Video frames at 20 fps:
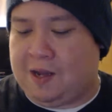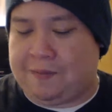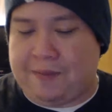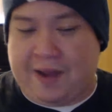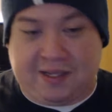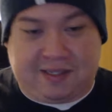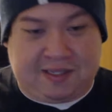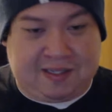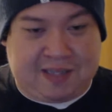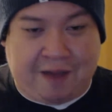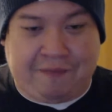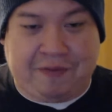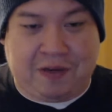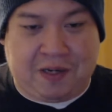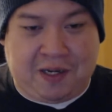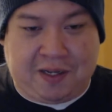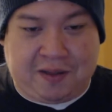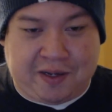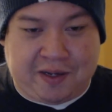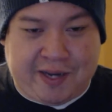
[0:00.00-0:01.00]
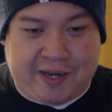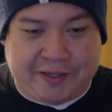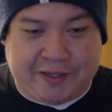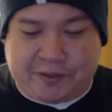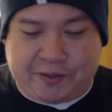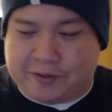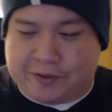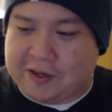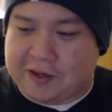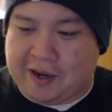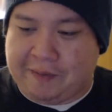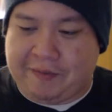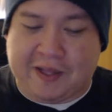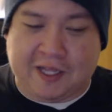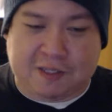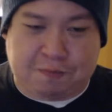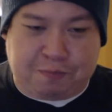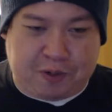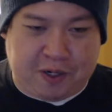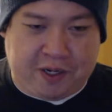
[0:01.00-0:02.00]
At 70 in the desert. I
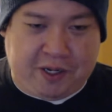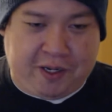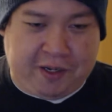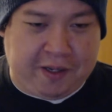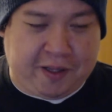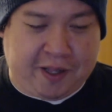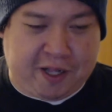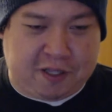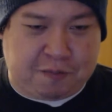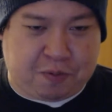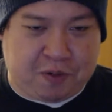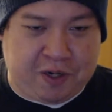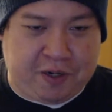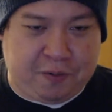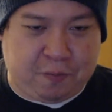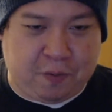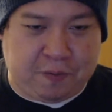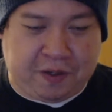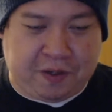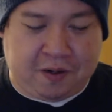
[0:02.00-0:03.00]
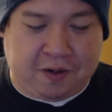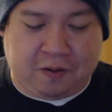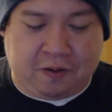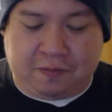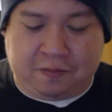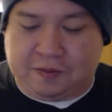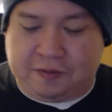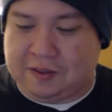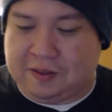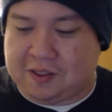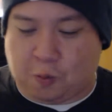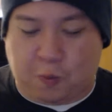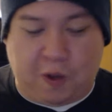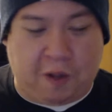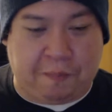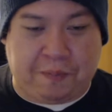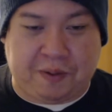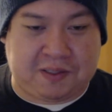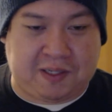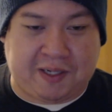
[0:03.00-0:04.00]
mean, that's pretty, you know, it's a
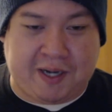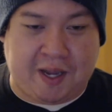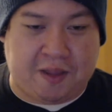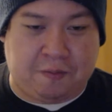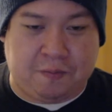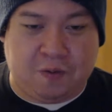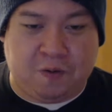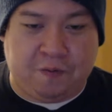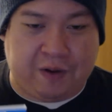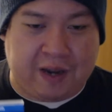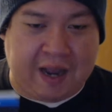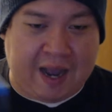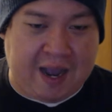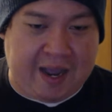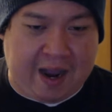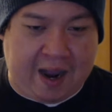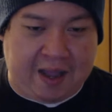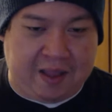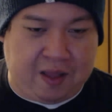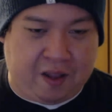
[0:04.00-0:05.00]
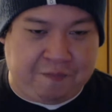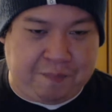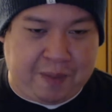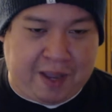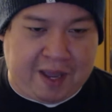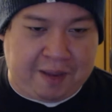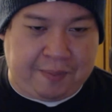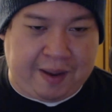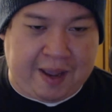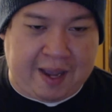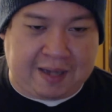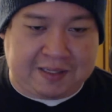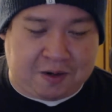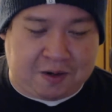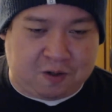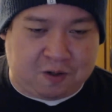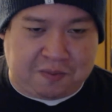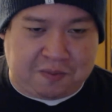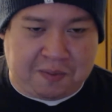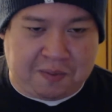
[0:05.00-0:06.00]
well put together movie. I love Mad Max.
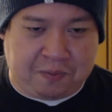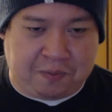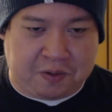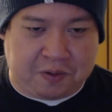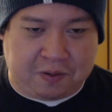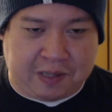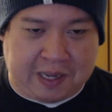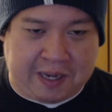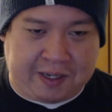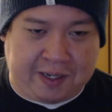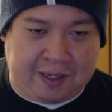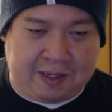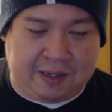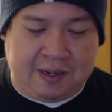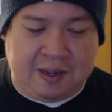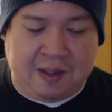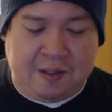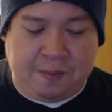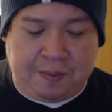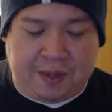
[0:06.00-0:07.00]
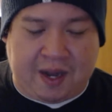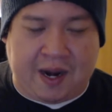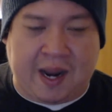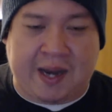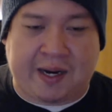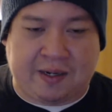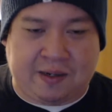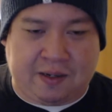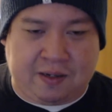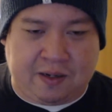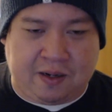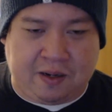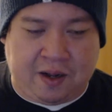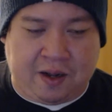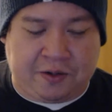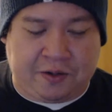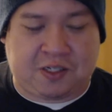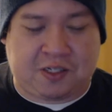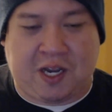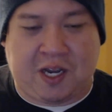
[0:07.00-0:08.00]
I know some people don't like it, and I can
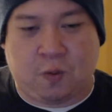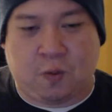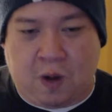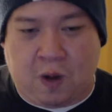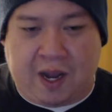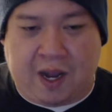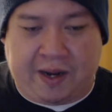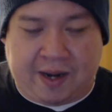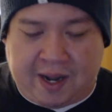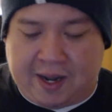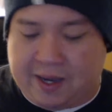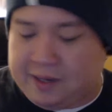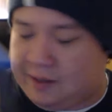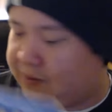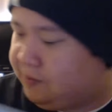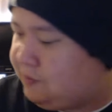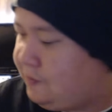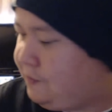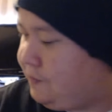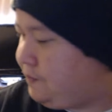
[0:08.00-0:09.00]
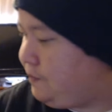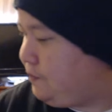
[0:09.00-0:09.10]
understand why not.